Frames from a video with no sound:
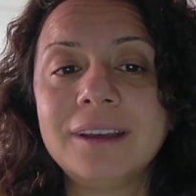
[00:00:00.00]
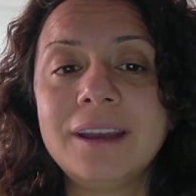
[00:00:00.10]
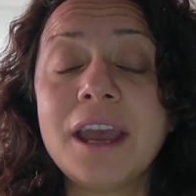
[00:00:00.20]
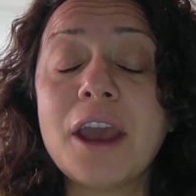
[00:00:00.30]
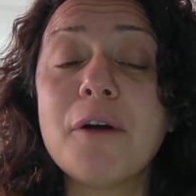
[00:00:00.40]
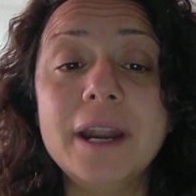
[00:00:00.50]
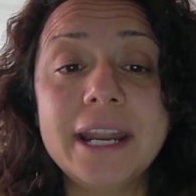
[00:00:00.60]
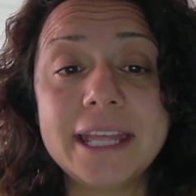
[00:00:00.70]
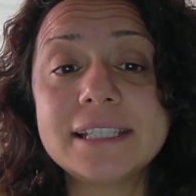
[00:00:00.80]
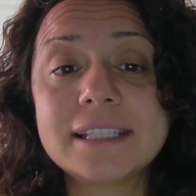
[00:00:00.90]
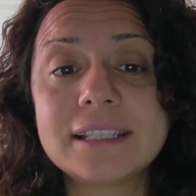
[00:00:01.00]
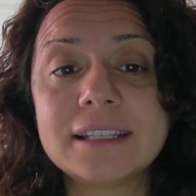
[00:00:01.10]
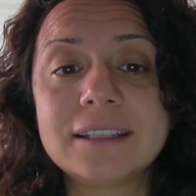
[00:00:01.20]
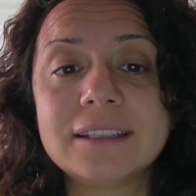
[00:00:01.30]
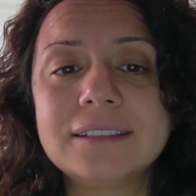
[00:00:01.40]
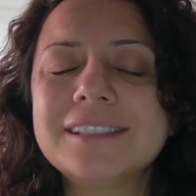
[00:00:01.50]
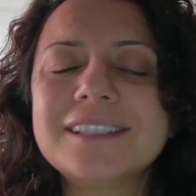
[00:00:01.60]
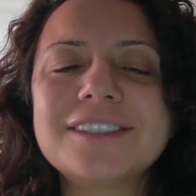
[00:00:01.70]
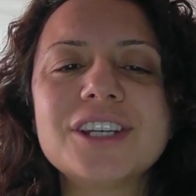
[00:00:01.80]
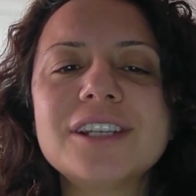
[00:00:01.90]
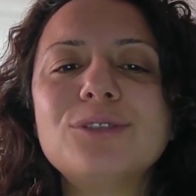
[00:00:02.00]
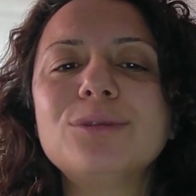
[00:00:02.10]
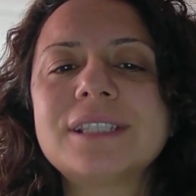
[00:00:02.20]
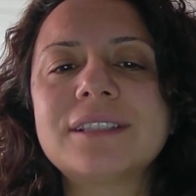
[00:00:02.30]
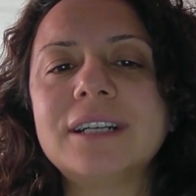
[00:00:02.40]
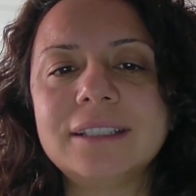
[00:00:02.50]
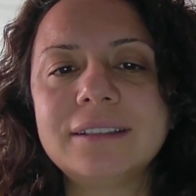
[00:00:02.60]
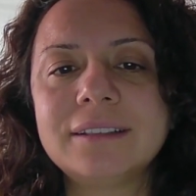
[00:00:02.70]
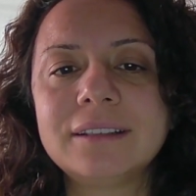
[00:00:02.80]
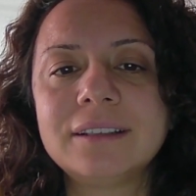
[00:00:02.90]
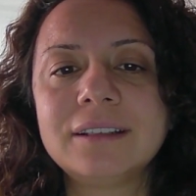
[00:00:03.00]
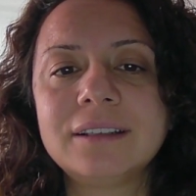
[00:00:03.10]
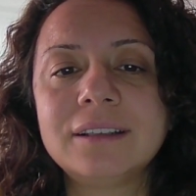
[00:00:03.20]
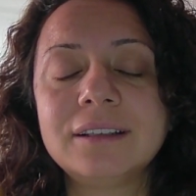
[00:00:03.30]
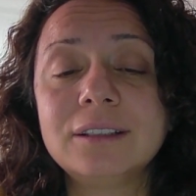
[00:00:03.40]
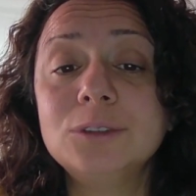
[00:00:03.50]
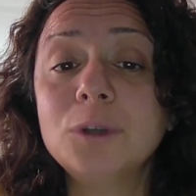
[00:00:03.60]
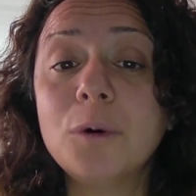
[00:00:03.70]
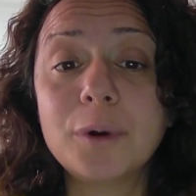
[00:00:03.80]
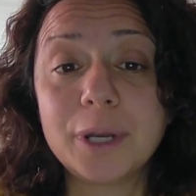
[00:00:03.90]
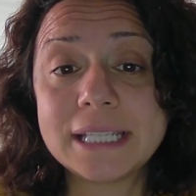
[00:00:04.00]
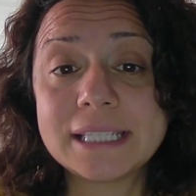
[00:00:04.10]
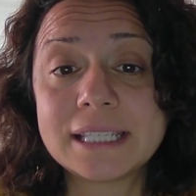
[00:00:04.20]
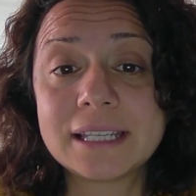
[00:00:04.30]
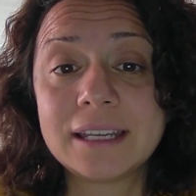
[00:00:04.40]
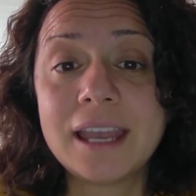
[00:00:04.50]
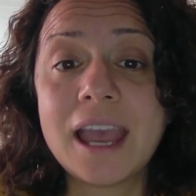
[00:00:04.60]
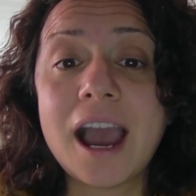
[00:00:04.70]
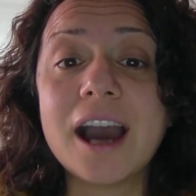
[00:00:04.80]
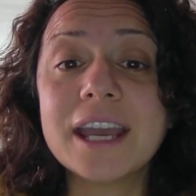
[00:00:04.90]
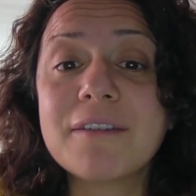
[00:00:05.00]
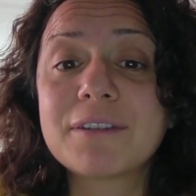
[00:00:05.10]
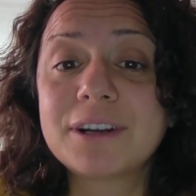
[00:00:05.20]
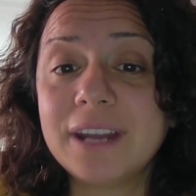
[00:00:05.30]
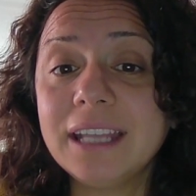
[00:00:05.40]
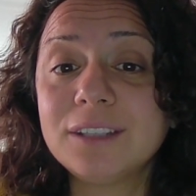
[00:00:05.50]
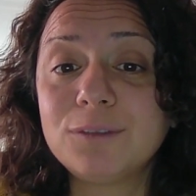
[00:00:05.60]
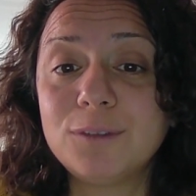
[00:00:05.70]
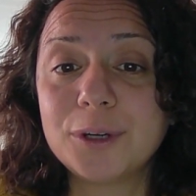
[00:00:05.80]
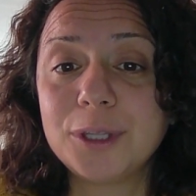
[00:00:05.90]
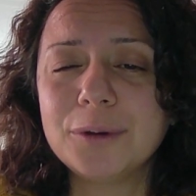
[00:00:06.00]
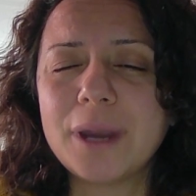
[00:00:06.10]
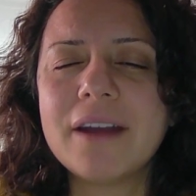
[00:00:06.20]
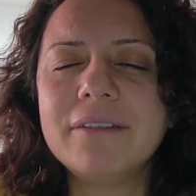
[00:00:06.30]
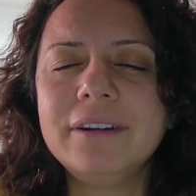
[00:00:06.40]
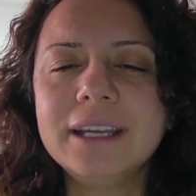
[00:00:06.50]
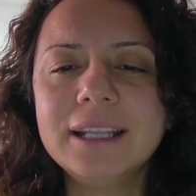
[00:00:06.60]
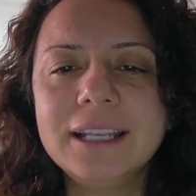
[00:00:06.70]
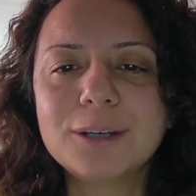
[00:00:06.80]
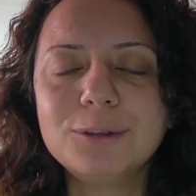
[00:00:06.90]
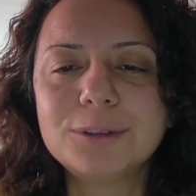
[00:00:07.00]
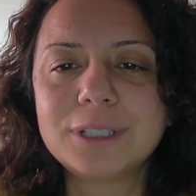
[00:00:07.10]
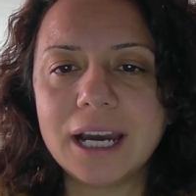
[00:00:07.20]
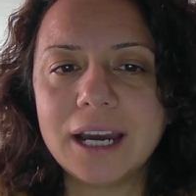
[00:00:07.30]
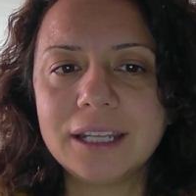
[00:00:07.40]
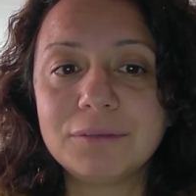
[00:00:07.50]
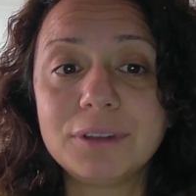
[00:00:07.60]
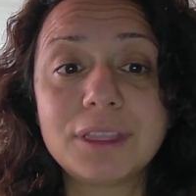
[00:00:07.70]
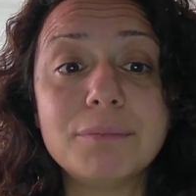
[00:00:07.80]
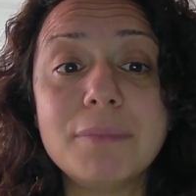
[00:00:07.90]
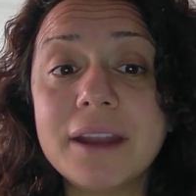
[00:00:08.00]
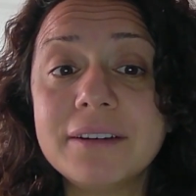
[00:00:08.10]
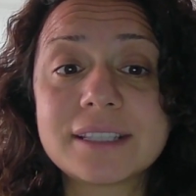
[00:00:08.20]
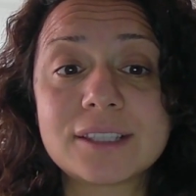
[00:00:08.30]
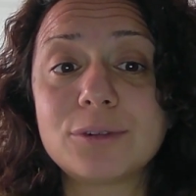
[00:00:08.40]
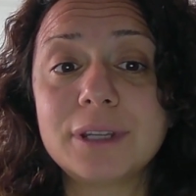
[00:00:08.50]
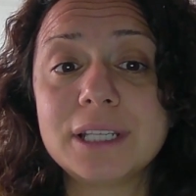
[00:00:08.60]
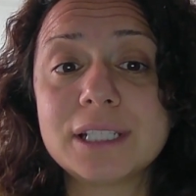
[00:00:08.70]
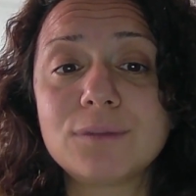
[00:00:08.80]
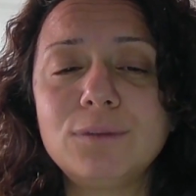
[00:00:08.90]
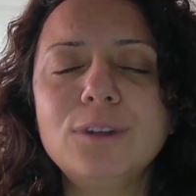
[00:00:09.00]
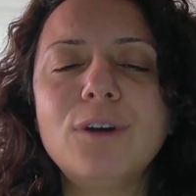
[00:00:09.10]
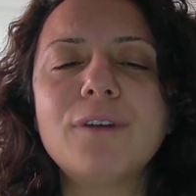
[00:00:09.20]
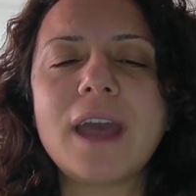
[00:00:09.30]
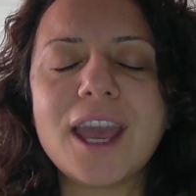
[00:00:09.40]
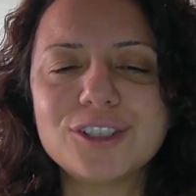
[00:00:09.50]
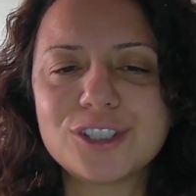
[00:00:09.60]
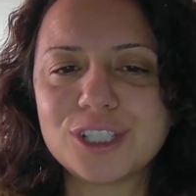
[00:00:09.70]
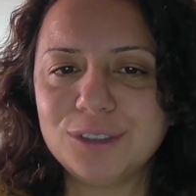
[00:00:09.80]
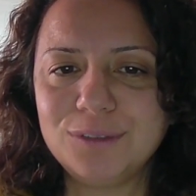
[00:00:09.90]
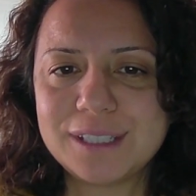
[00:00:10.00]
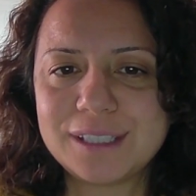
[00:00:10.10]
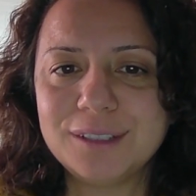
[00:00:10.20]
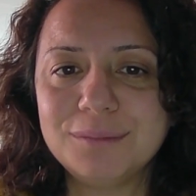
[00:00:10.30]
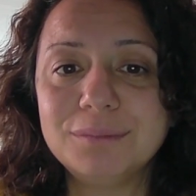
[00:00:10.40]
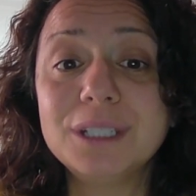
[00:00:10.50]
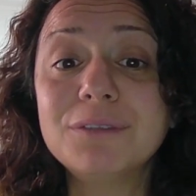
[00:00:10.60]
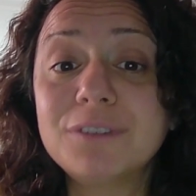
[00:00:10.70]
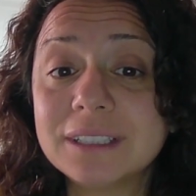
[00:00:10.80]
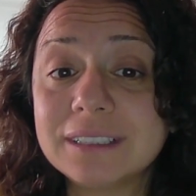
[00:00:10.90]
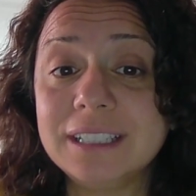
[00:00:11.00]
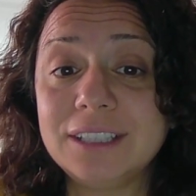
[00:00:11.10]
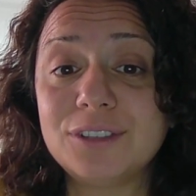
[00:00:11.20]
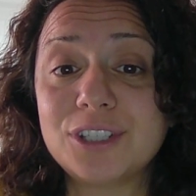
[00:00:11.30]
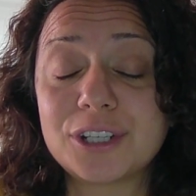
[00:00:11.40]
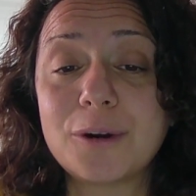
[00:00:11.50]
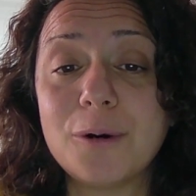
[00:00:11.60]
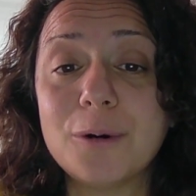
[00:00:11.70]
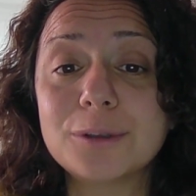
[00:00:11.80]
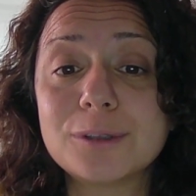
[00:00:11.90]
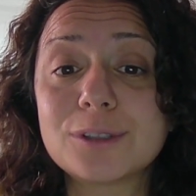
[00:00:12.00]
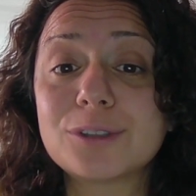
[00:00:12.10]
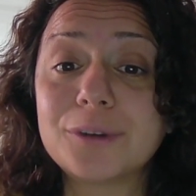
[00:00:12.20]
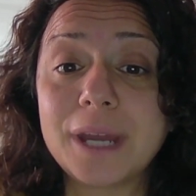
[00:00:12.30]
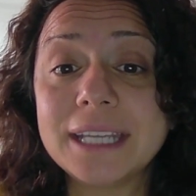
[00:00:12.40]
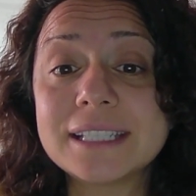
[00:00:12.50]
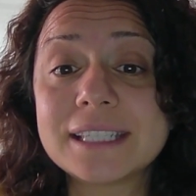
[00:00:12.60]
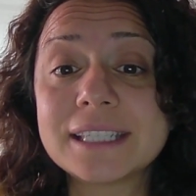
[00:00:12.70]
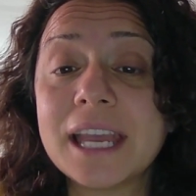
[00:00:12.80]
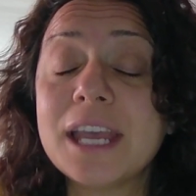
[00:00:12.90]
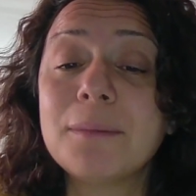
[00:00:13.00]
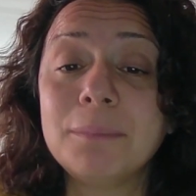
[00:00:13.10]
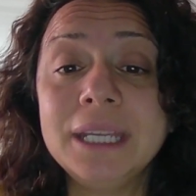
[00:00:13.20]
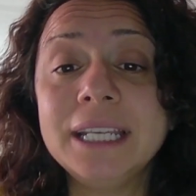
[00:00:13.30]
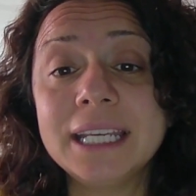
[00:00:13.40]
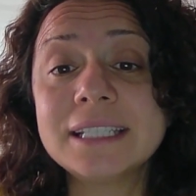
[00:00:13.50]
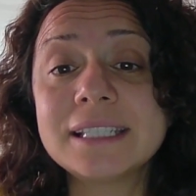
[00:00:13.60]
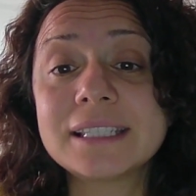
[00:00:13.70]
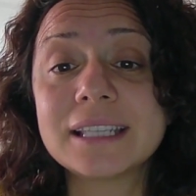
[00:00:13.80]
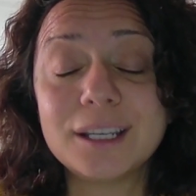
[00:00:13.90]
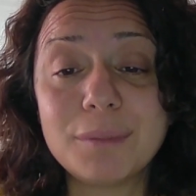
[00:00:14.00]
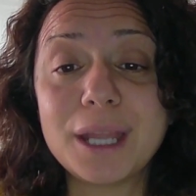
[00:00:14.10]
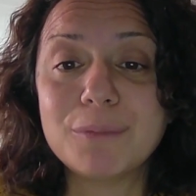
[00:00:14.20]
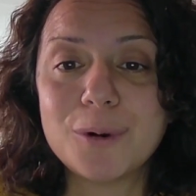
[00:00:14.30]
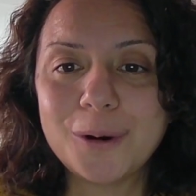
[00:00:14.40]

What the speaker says: Whereas, this is just to start. No worries. I have created for you a really good guide with many stories full of ancient wisdom, different literature codes, traits, meanings, and many more.